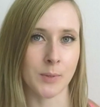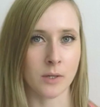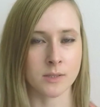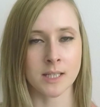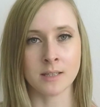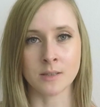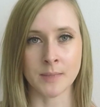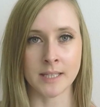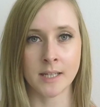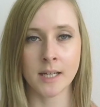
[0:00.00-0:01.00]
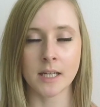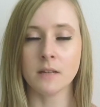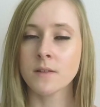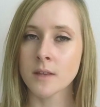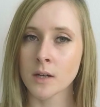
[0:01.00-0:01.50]
pose a little bit,
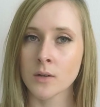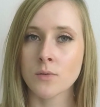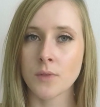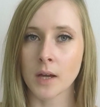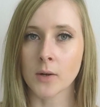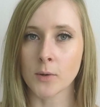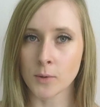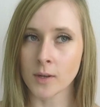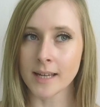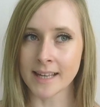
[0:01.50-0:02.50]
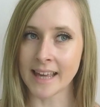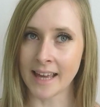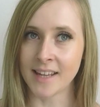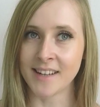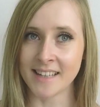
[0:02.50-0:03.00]
even though the goal
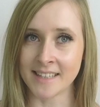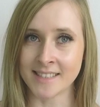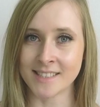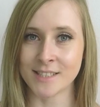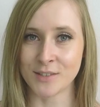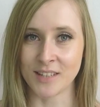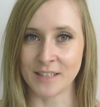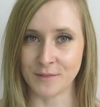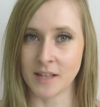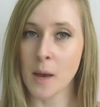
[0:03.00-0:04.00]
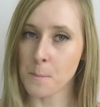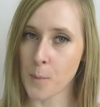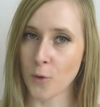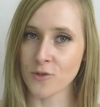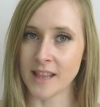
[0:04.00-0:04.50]
again is to lift
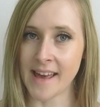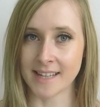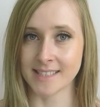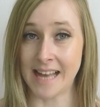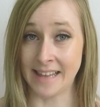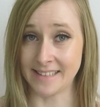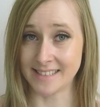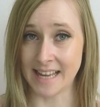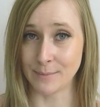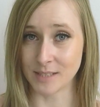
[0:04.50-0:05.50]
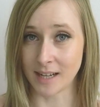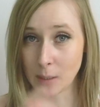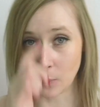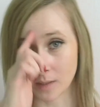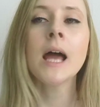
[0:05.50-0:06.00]
both legs at the same
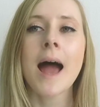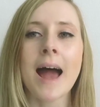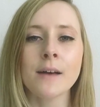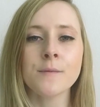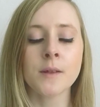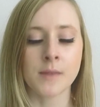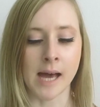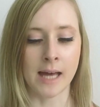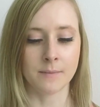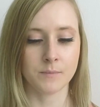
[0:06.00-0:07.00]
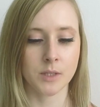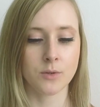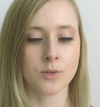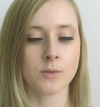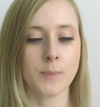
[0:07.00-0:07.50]
time. After that,
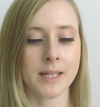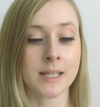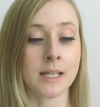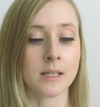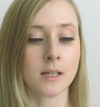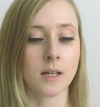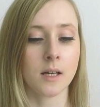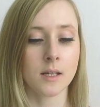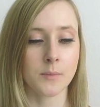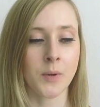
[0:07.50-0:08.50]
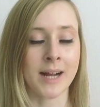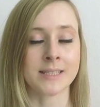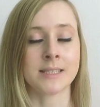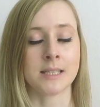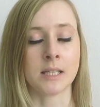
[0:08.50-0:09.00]
you should begin
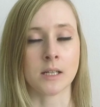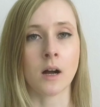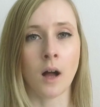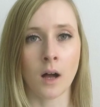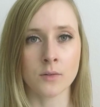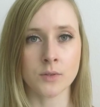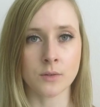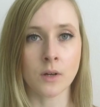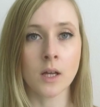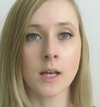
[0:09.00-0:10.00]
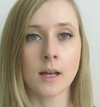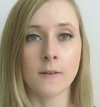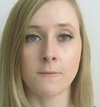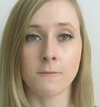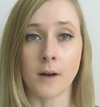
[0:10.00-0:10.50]
practicing how to
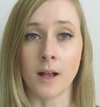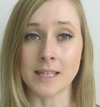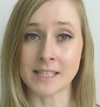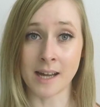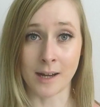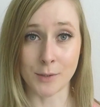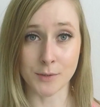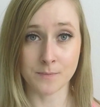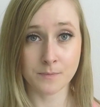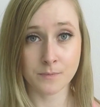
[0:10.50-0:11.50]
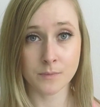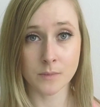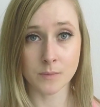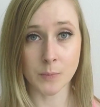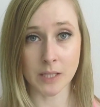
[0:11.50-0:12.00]
fall down,
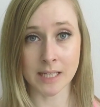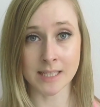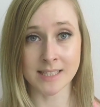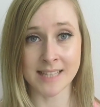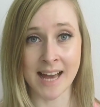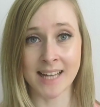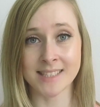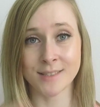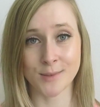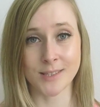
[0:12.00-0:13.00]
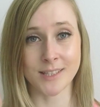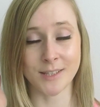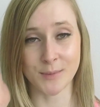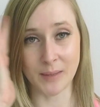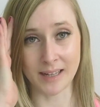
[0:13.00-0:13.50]
because that's where
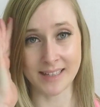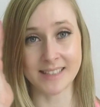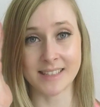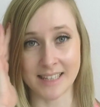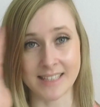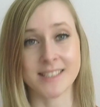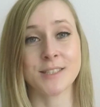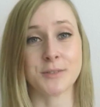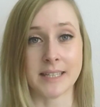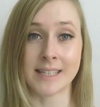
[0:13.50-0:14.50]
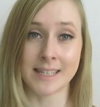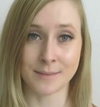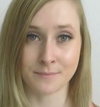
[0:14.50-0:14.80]
your mind gets tricky.